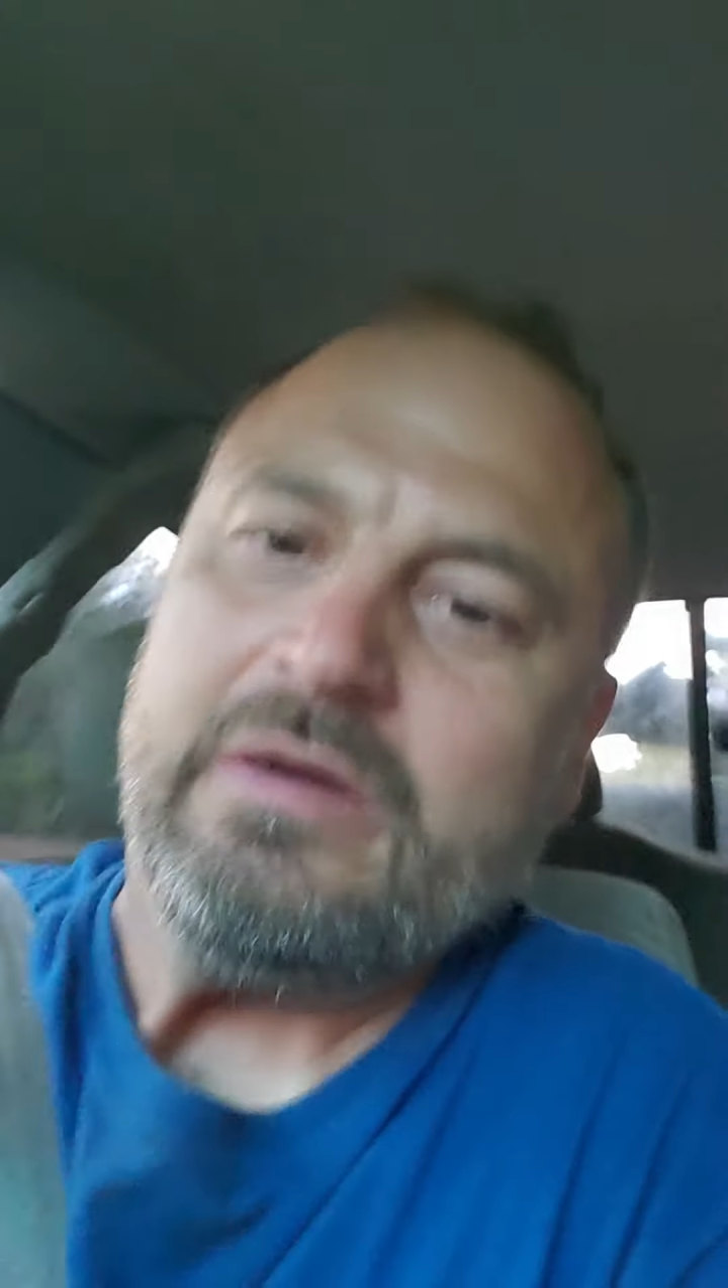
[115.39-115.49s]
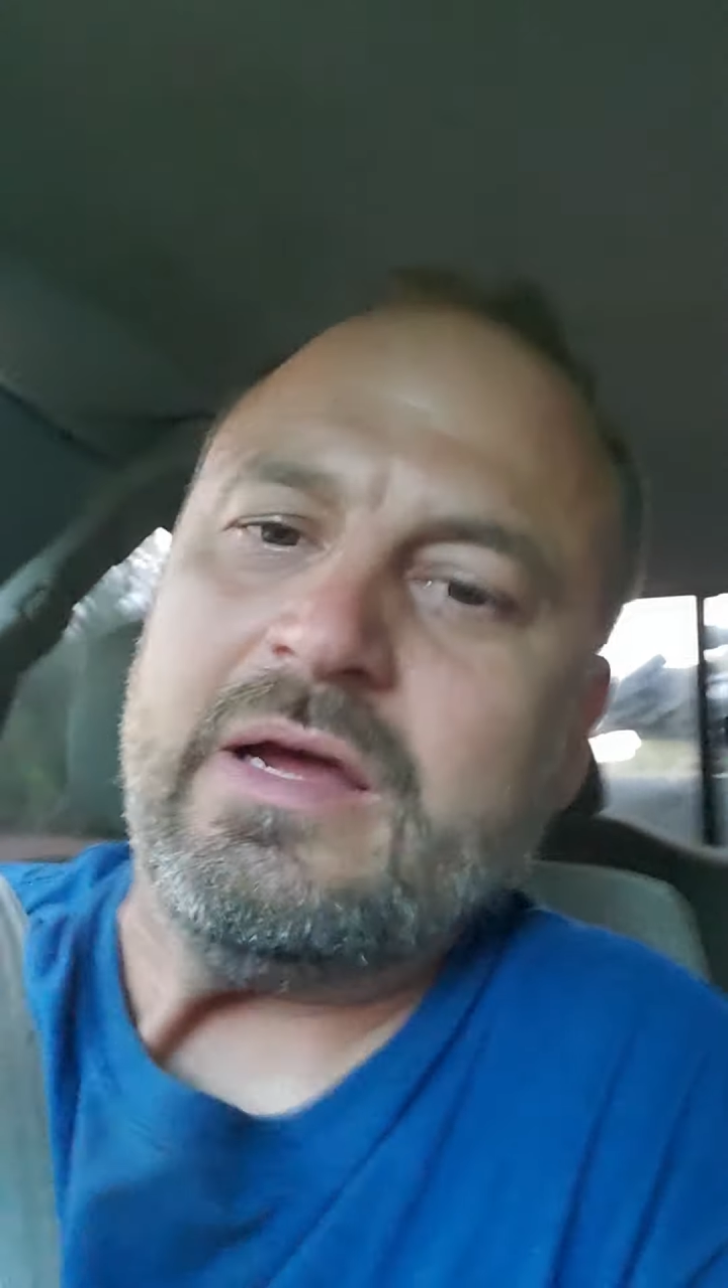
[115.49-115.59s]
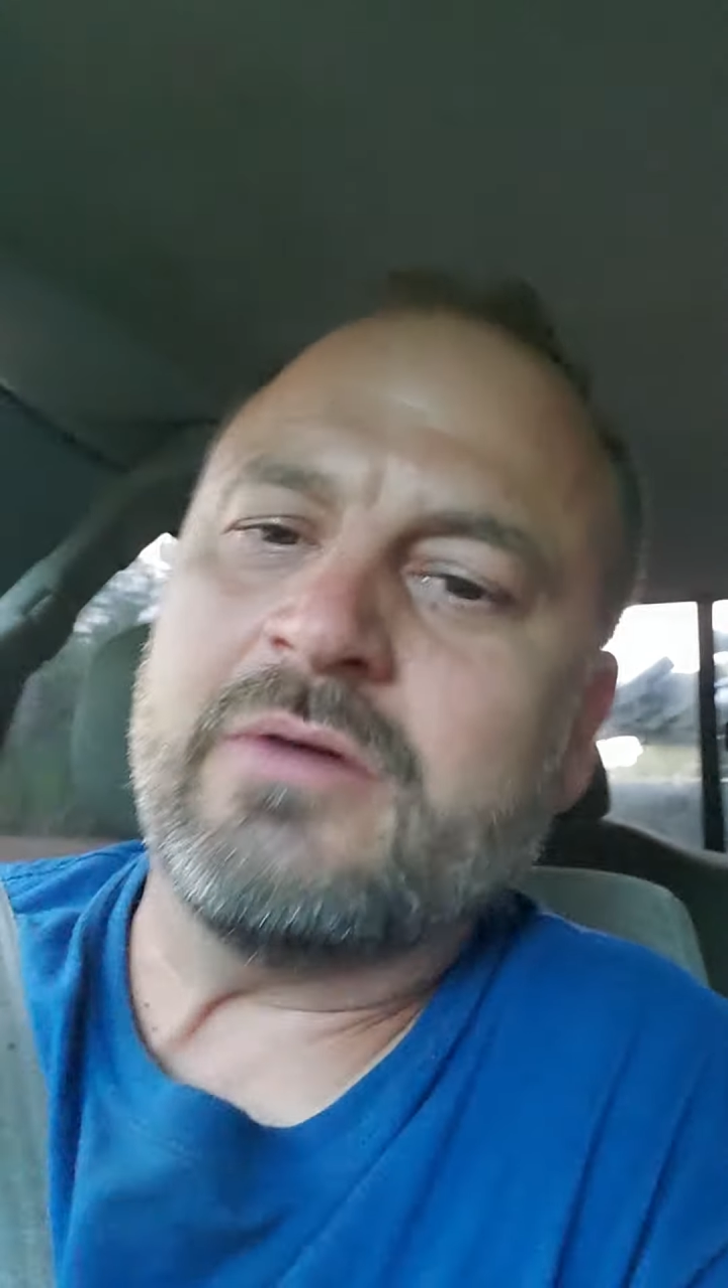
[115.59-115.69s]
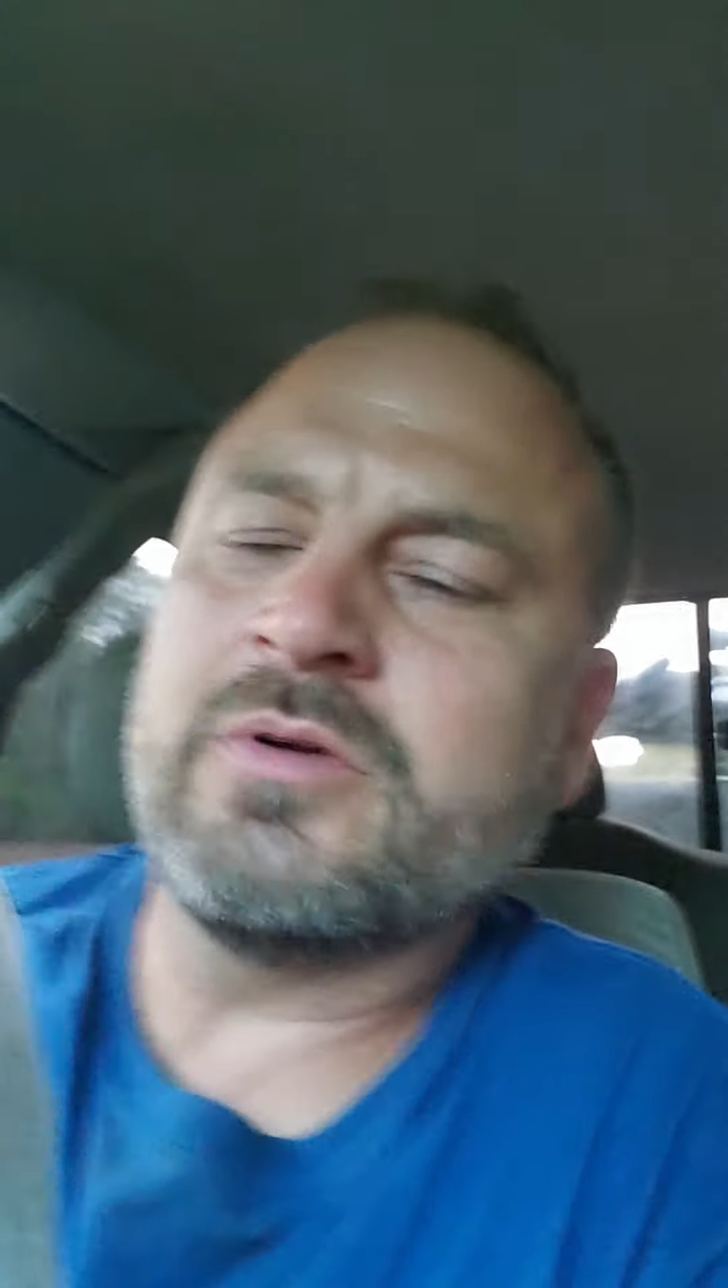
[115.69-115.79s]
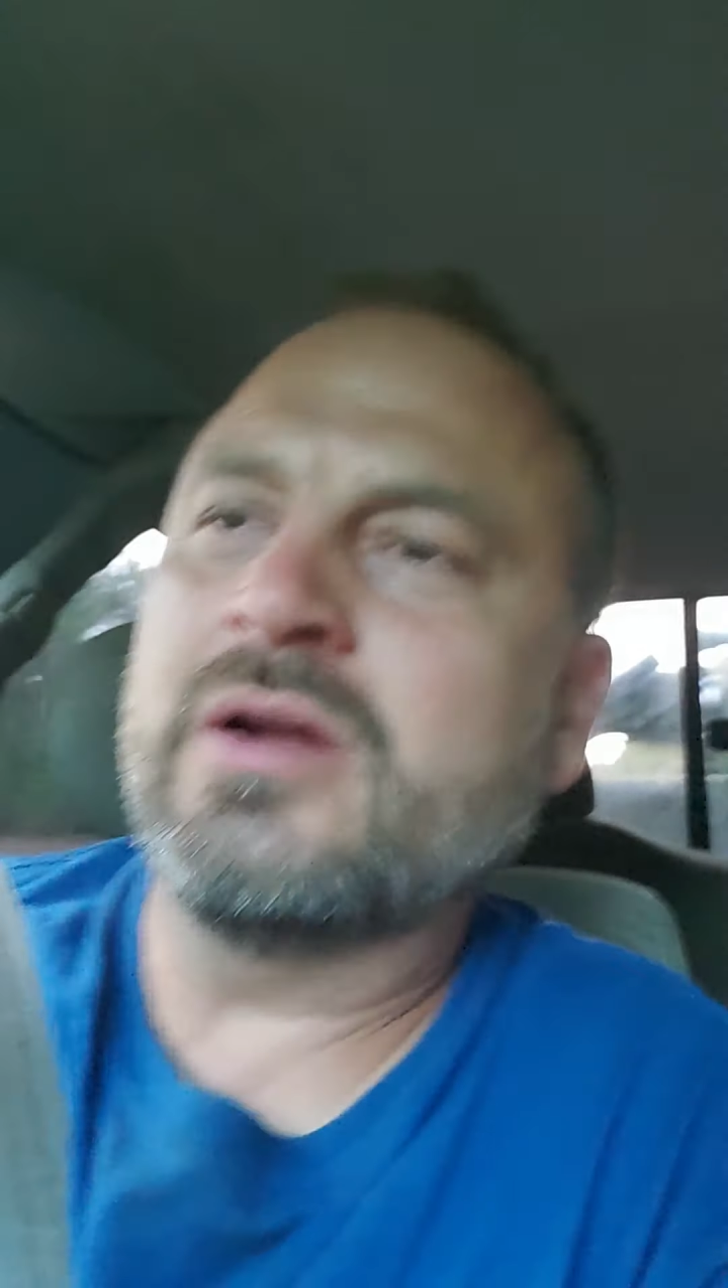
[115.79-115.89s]

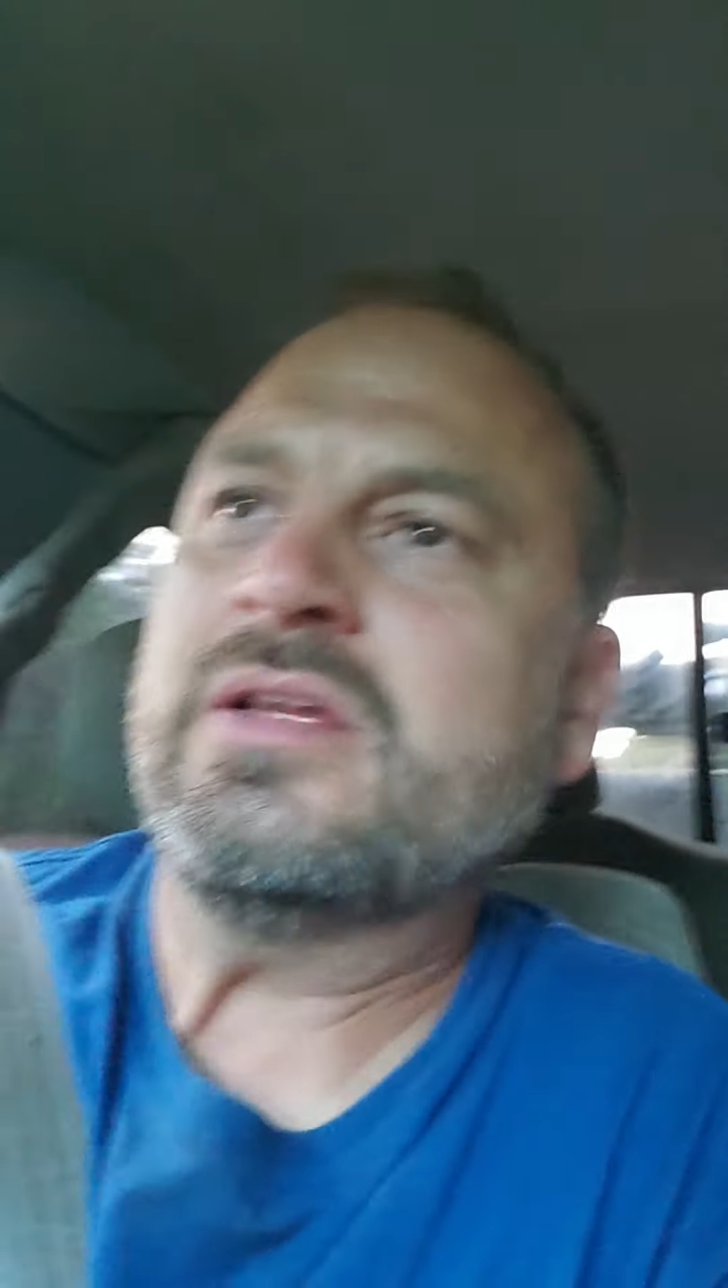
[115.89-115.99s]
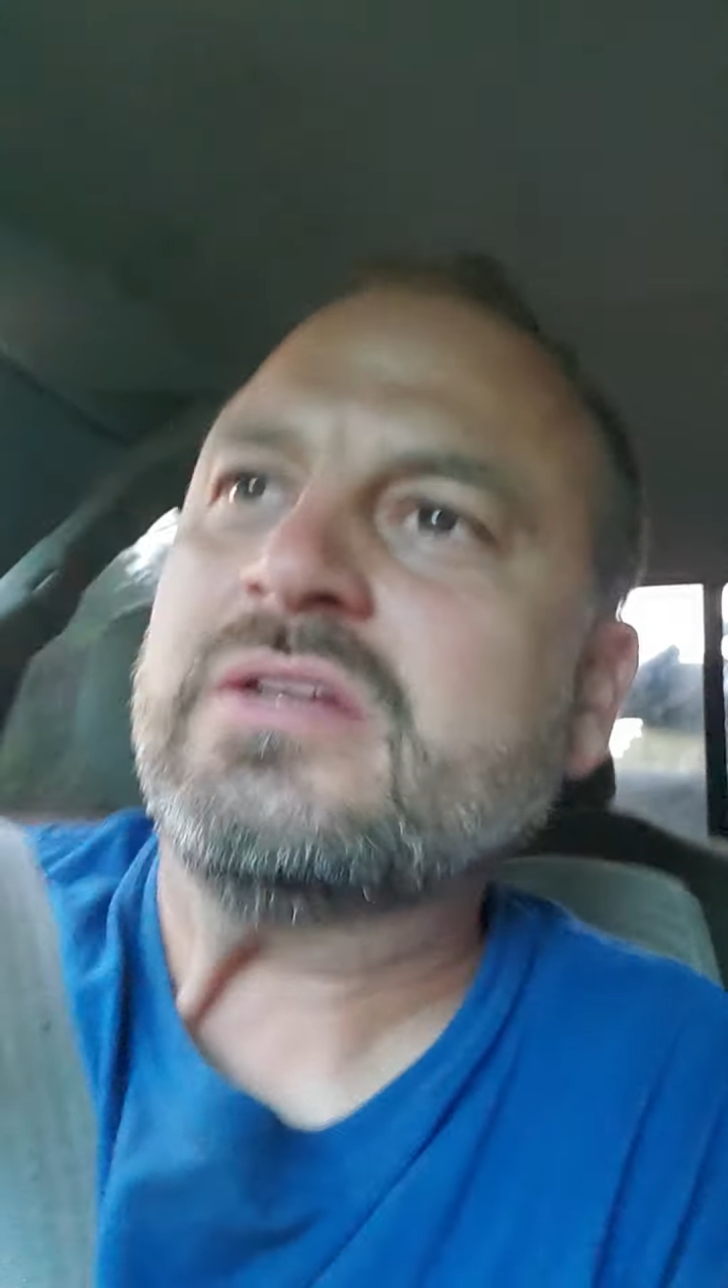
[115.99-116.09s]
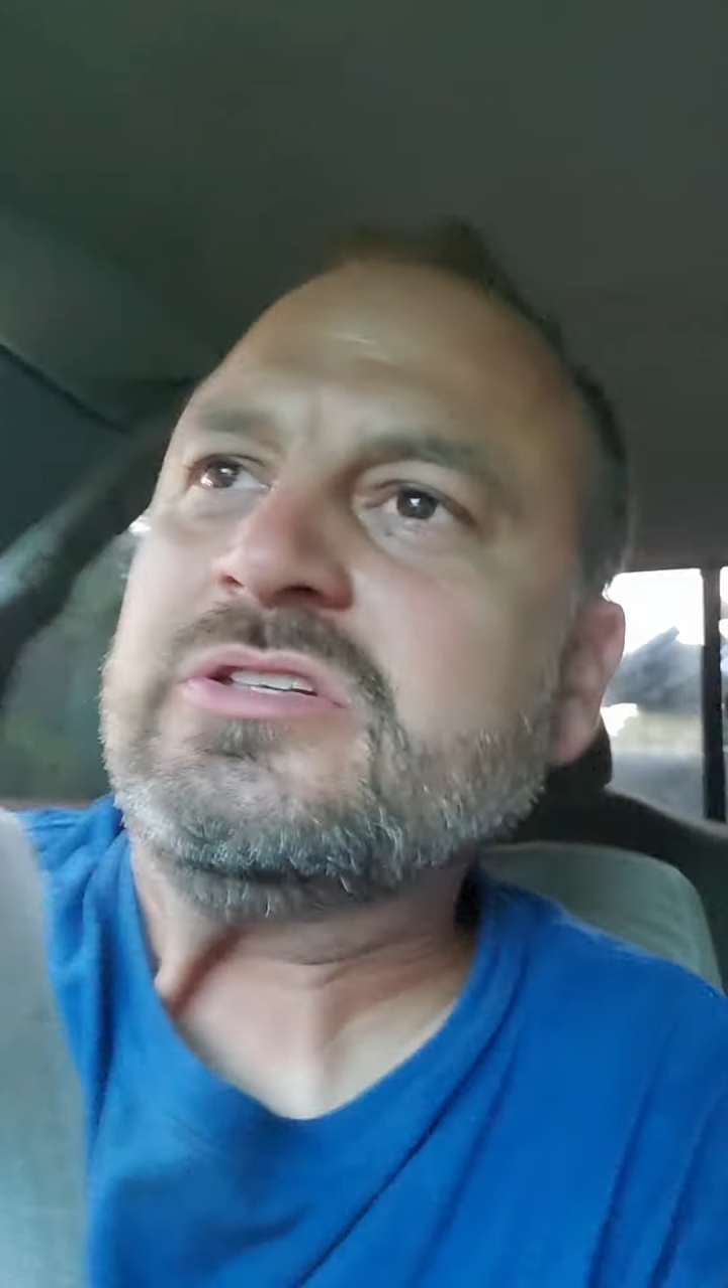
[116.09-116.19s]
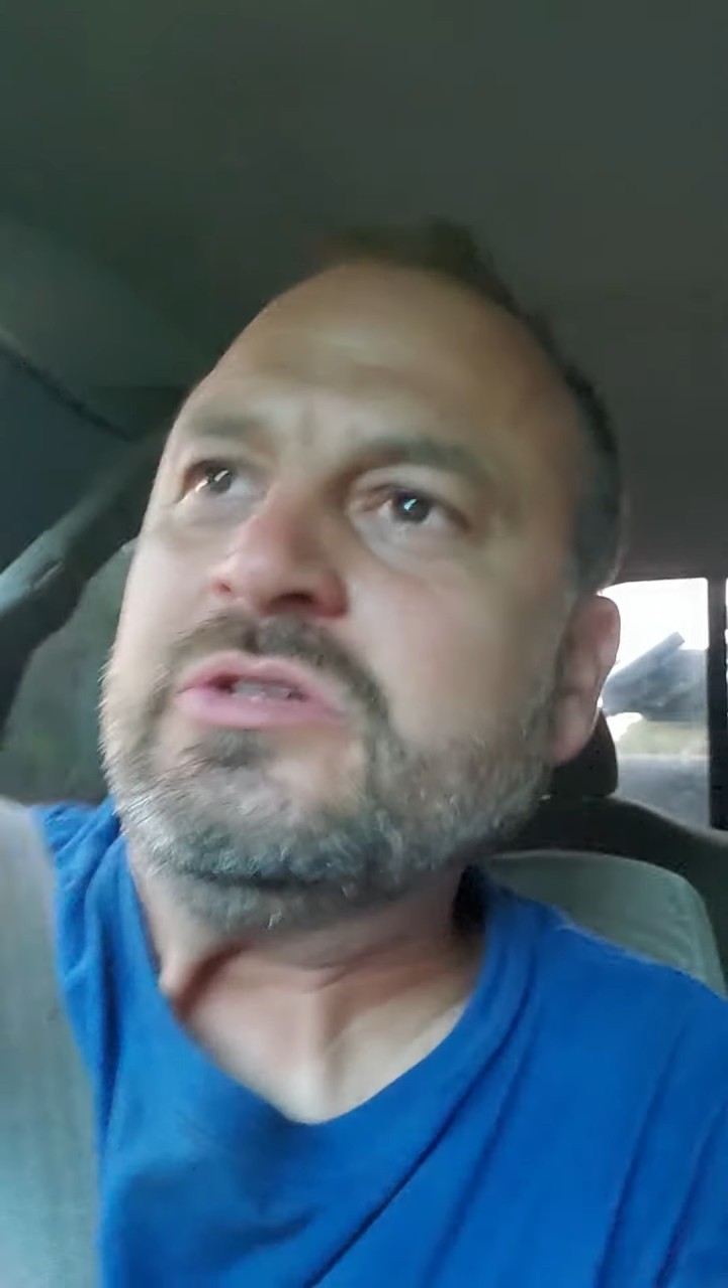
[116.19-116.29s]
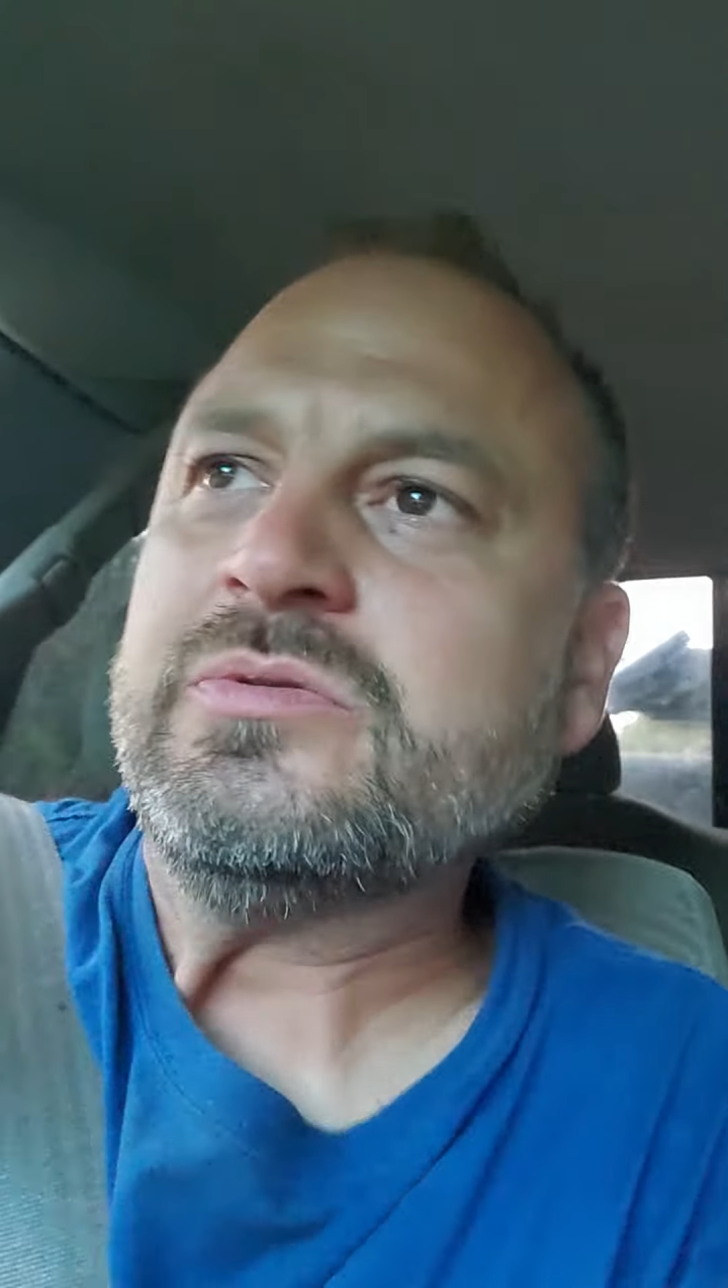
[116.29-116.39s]
I run
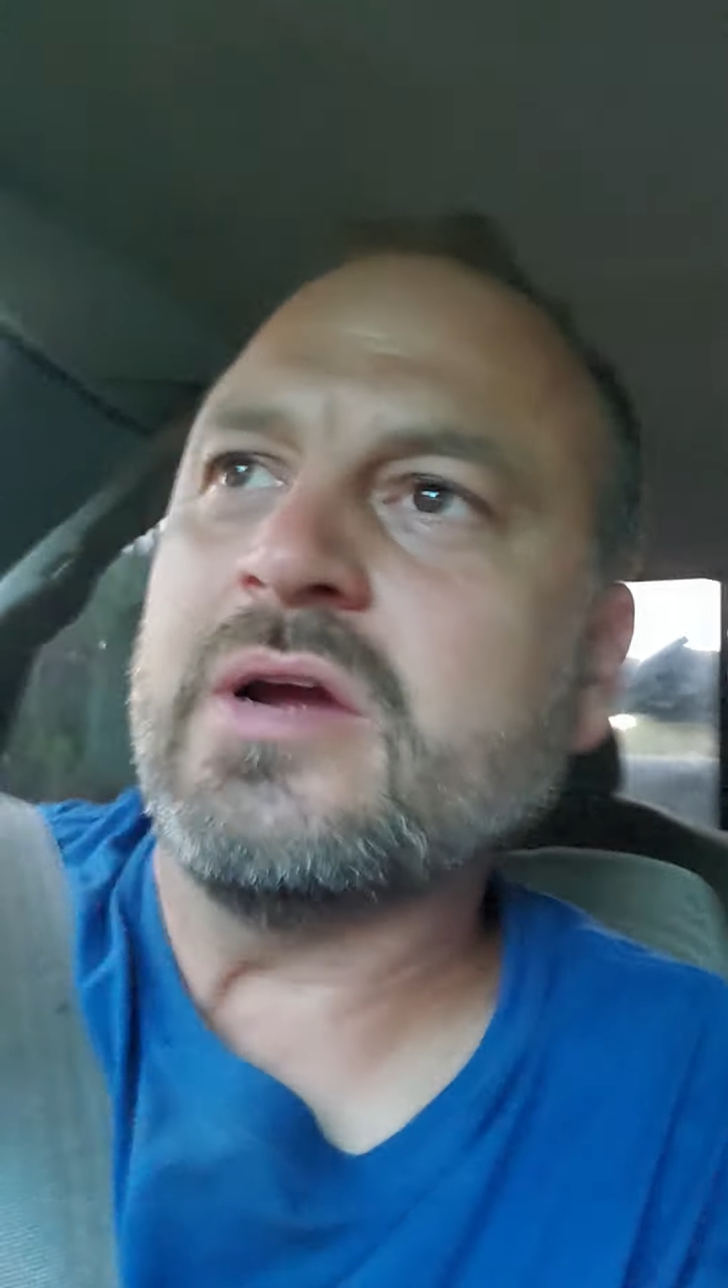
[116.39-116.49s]
it 2